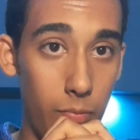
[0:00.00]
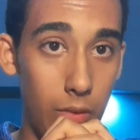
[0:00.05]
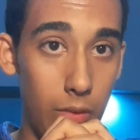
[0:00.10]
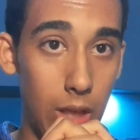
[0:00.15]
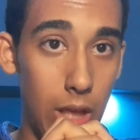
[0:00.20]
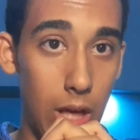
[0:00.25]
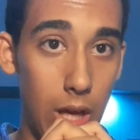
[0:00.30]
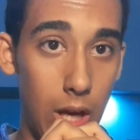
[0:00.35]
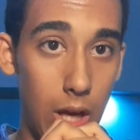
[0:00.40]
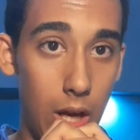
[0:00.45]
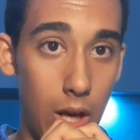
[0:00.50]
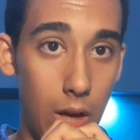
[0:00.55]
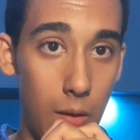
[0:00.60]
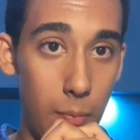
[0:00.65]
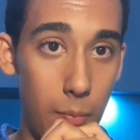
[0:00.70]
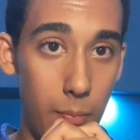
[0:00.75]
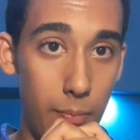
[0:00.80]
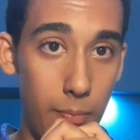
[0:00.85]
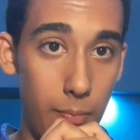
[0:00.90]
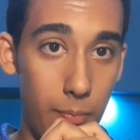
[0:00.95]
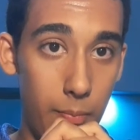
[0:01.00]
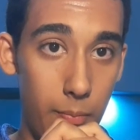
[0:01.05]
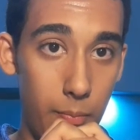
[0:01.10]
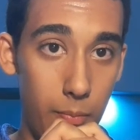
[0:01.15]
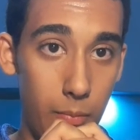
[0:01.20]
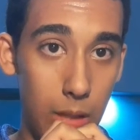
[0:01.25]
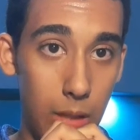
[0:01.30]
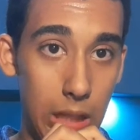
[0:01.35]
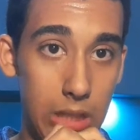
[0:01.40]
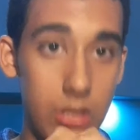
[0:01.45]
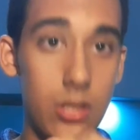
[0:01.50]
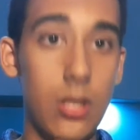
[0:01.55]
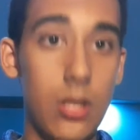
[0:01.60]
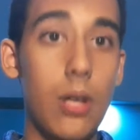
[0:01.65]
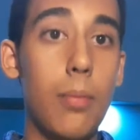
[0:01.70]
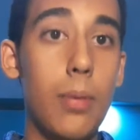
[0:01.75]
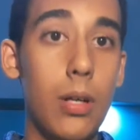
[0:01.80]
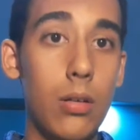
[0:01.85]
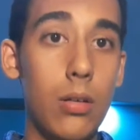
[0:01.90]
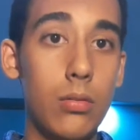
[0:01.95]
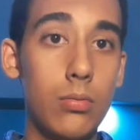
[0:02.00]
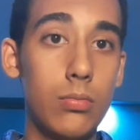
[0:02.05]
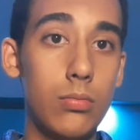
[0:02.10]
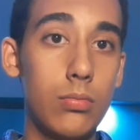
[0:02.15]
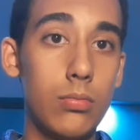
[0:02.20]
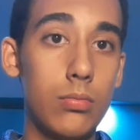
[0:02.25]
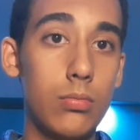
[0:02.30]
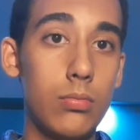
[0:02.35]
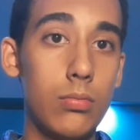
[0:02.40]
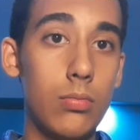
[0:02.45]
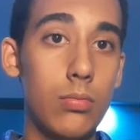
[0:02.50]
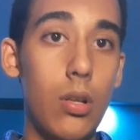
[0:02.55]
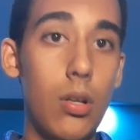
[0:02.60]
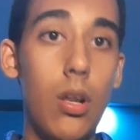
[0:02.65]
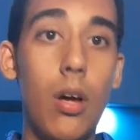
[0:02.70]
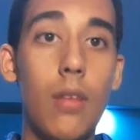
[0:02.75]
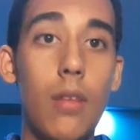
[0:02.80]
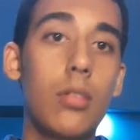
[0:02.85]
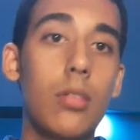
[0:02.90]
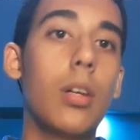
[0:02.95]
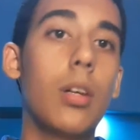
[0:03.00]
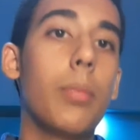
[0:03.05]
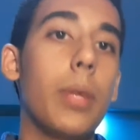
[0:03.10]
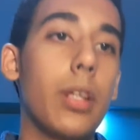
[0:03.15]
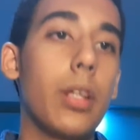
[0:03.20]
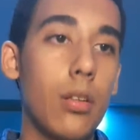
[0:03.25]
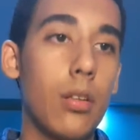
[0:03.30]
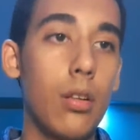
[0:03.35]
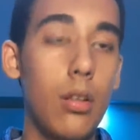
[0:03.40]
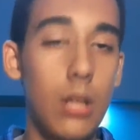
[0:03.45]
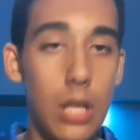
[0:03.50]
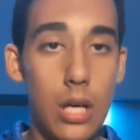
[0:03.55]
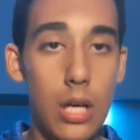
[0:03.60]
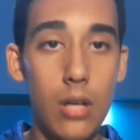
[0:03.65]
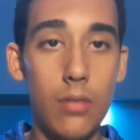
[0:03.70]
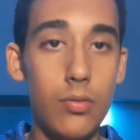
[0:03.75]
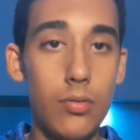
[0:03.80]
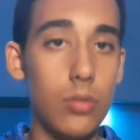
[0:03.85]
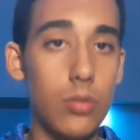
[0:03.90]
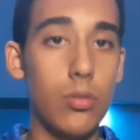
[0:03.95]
let's talk about love. Love, you